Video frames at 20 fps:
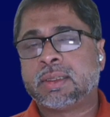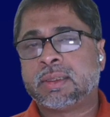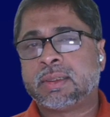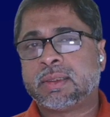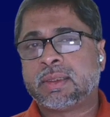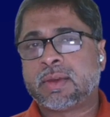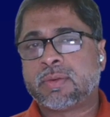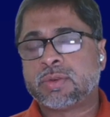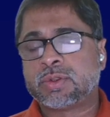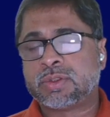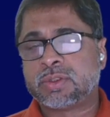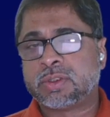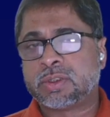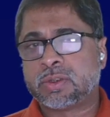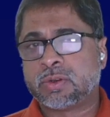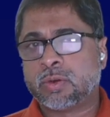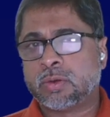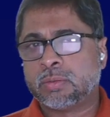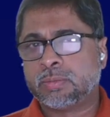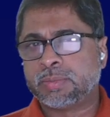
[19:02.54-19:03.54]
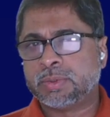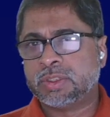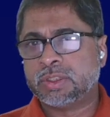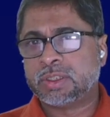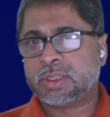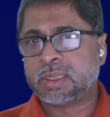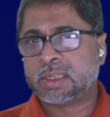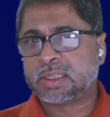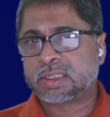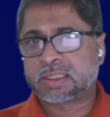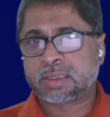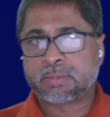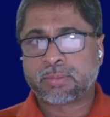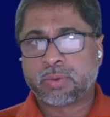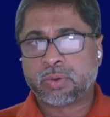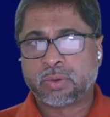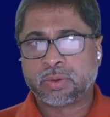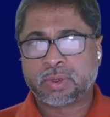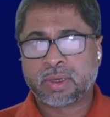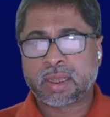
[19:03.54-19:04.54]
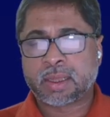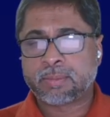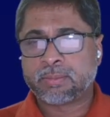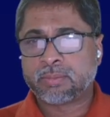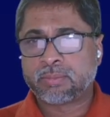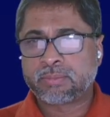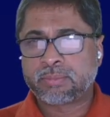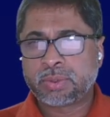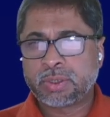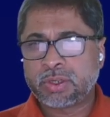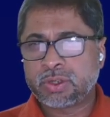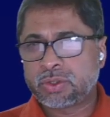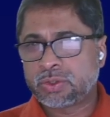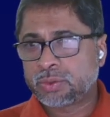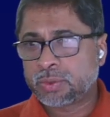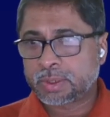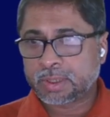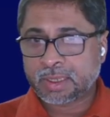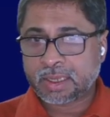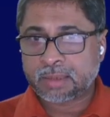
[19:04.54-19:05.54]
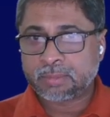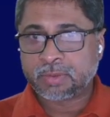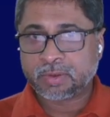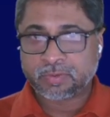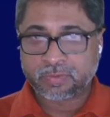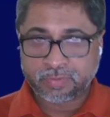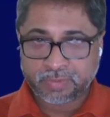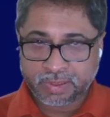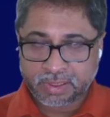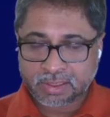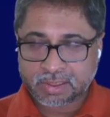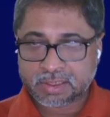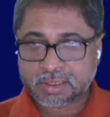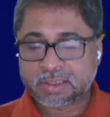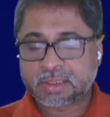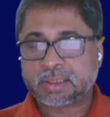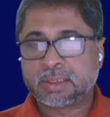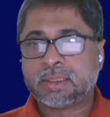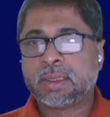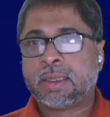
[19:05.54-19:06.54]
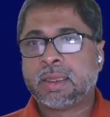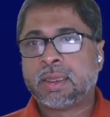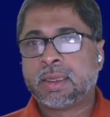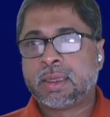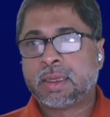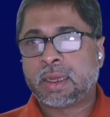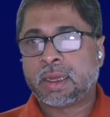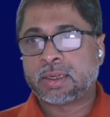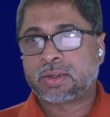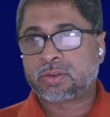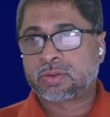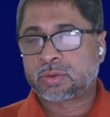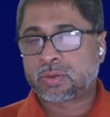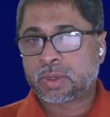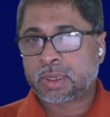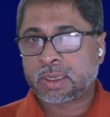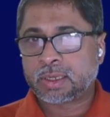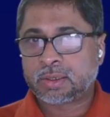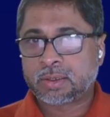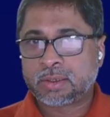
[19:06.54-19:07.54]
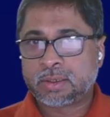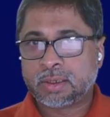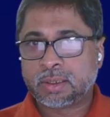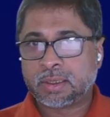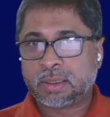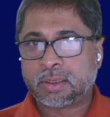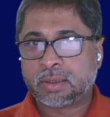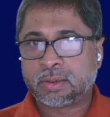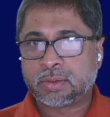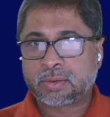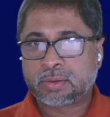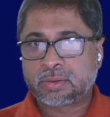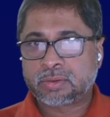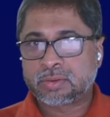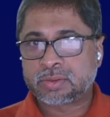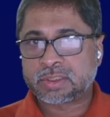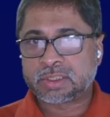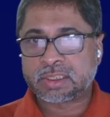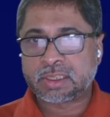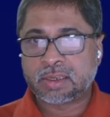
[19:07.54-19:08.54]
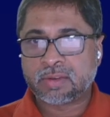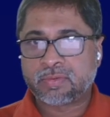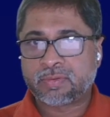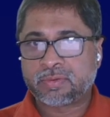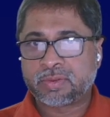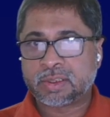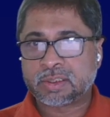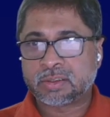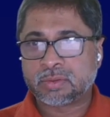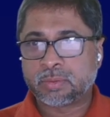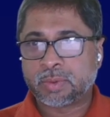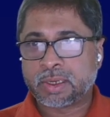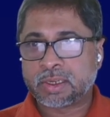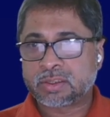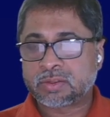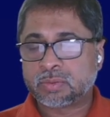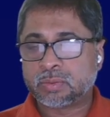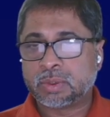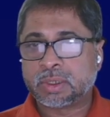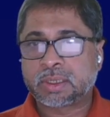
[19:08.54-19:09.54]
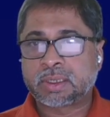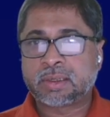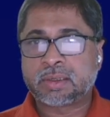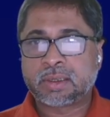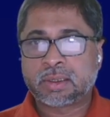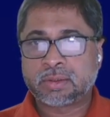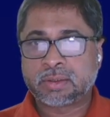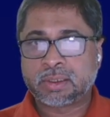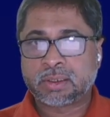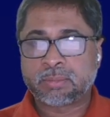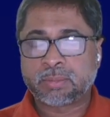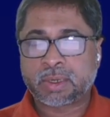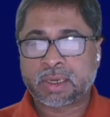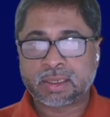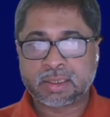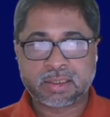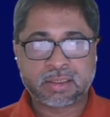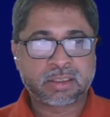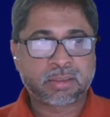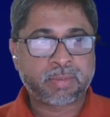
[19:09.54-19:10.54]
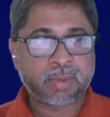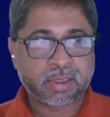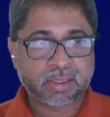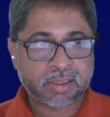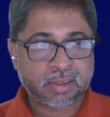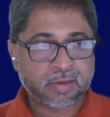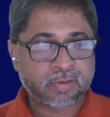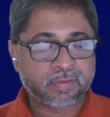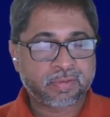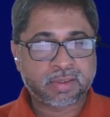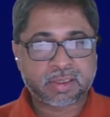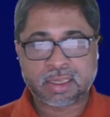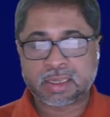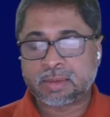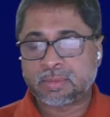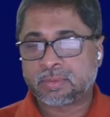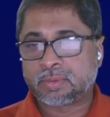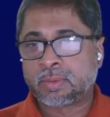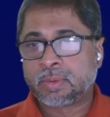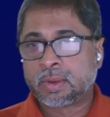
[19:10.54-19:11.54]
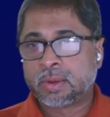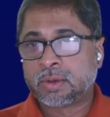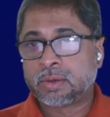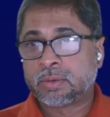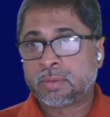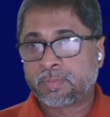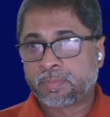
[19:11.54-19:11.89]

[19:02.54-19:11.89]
there wasn't an OpenGL support. I'm pretty sure it can be fixed. I tried to see if there's a ways to work around it, but I didn't spend enough time